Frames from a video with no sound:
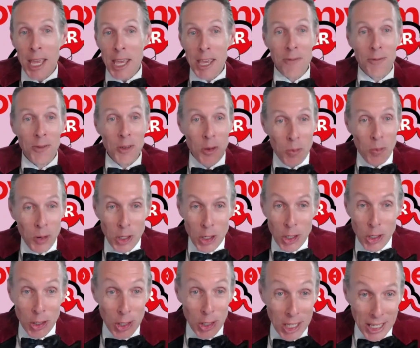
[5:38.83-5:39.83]
if you were
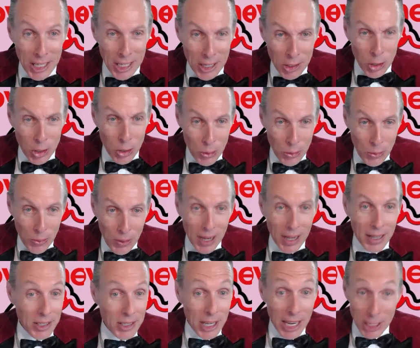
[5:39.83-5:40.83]
just sitting at
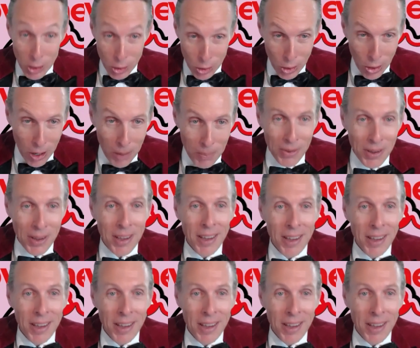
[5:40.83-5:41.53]
your desktop.